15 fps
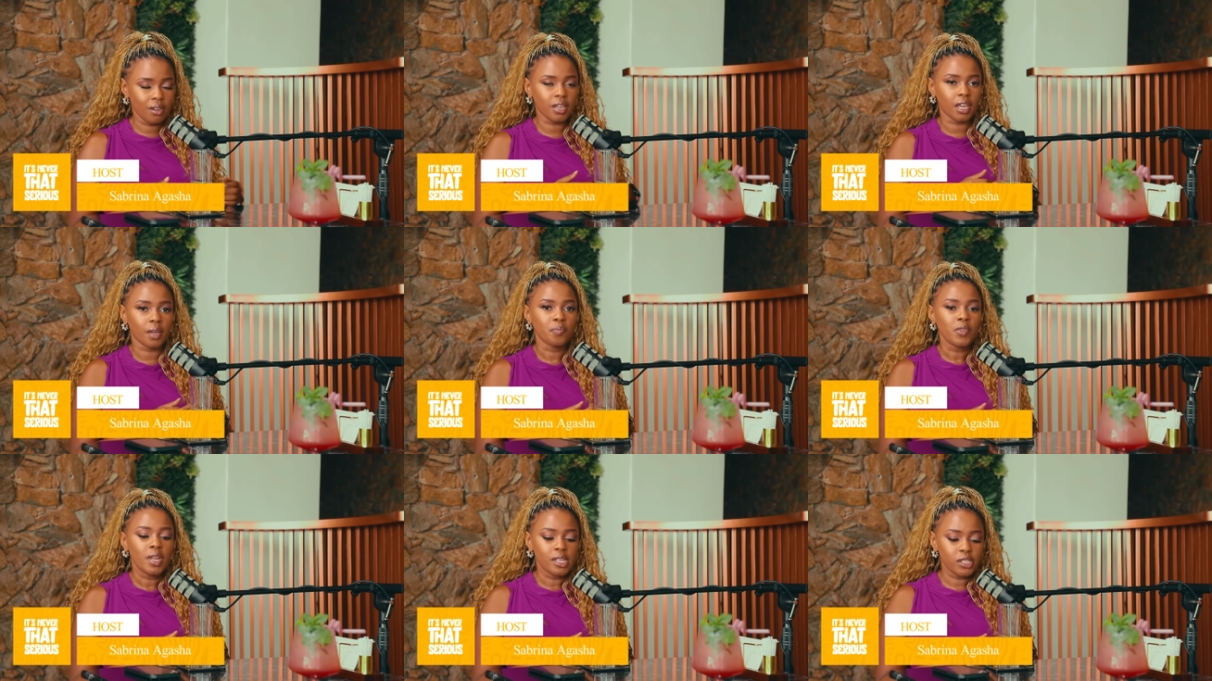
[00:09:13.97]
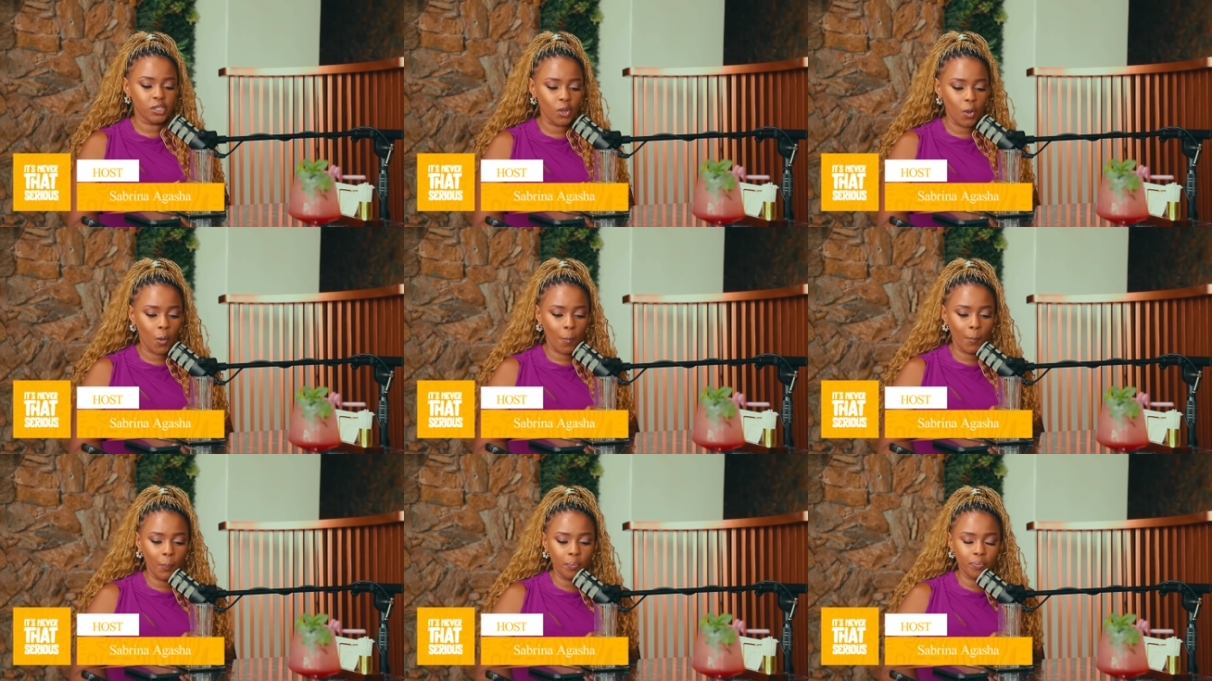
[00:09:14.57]
Okay.
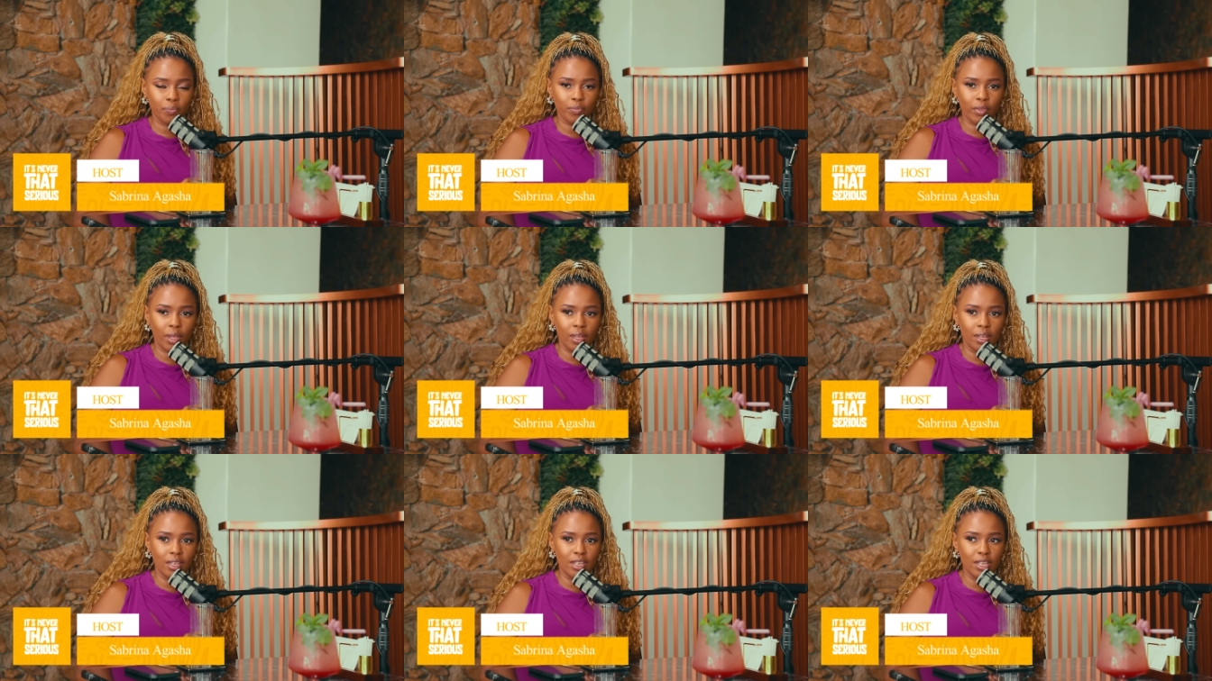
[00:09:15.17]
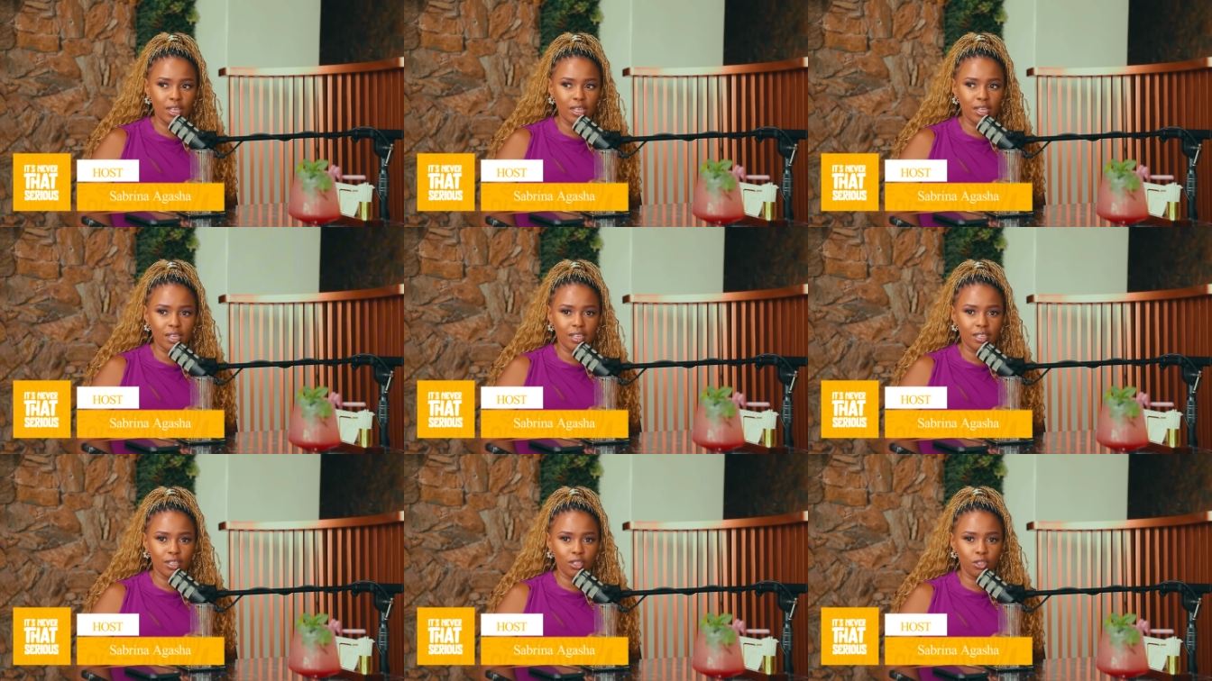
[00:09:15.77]
So
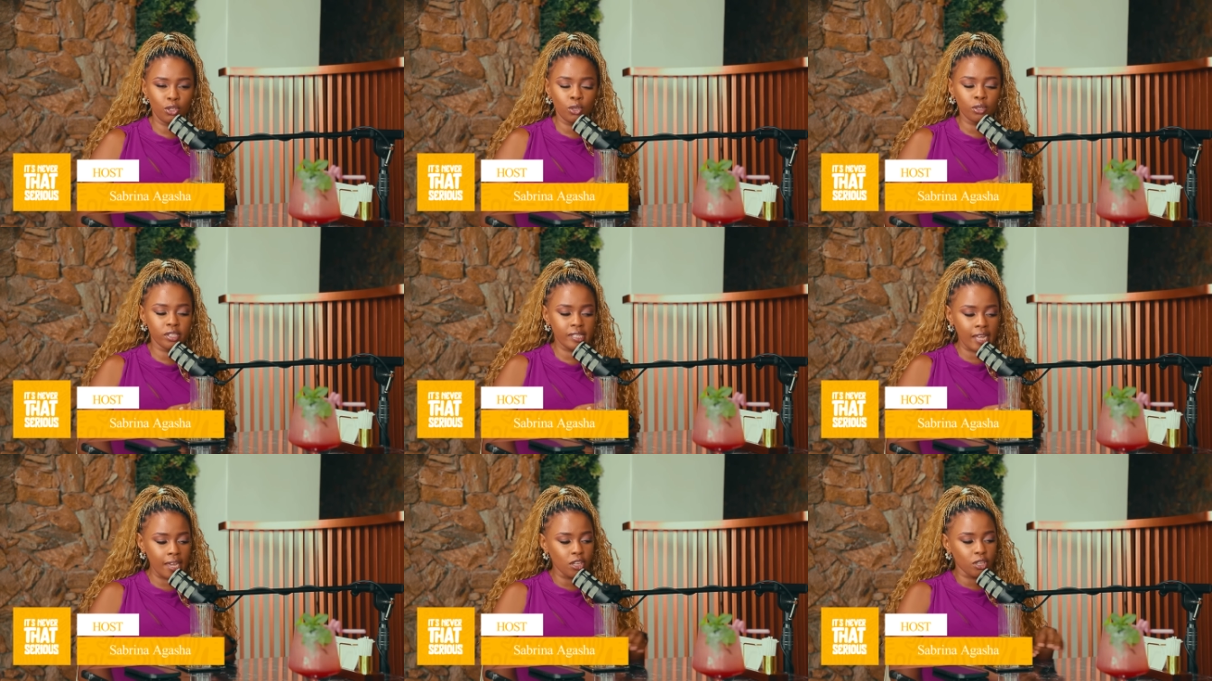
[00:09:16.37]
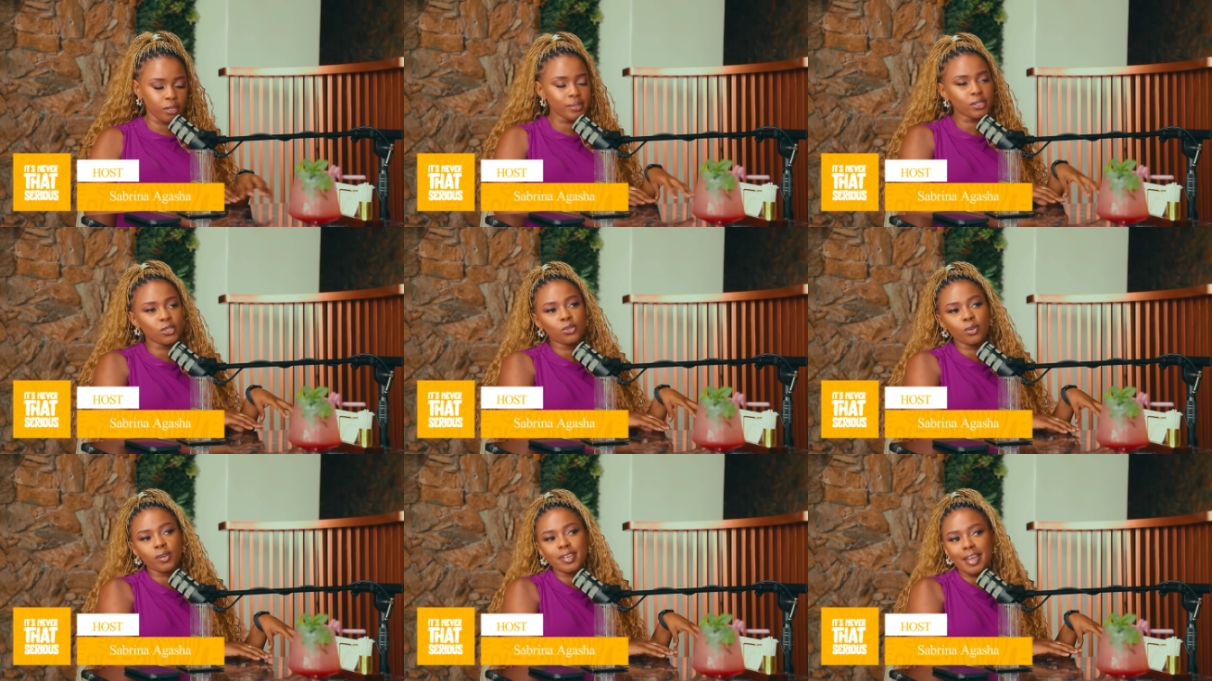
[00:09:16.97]
you say you used to
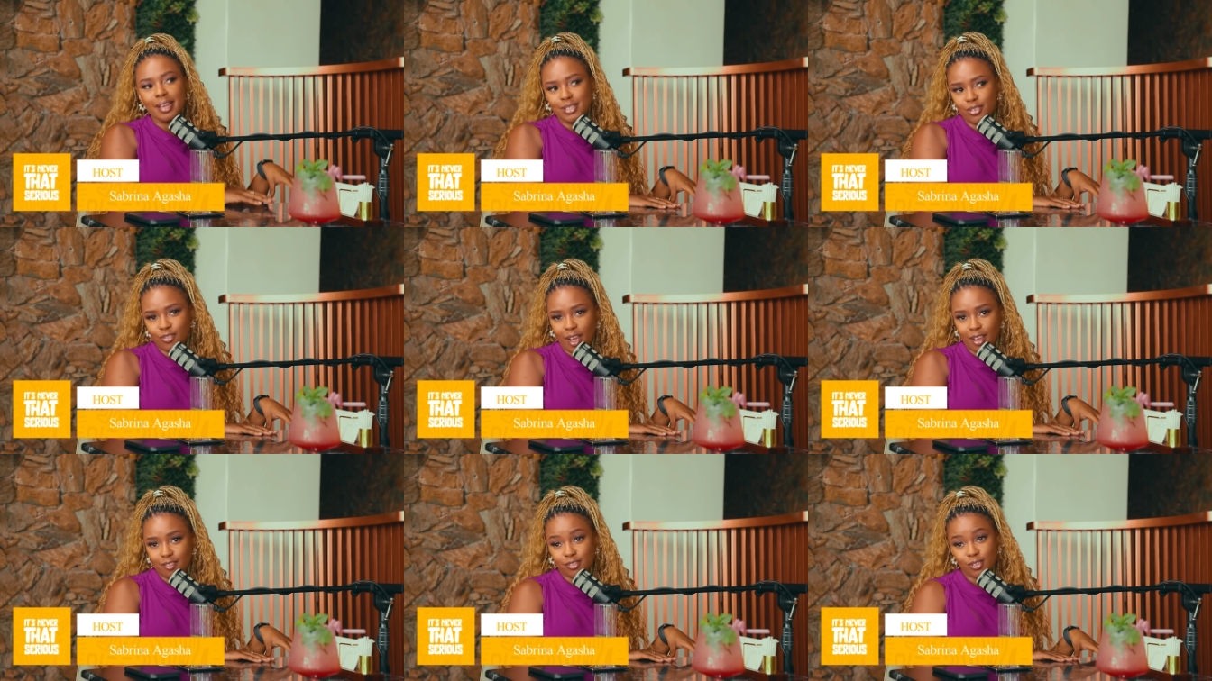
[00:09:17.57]
do it 9 to 5.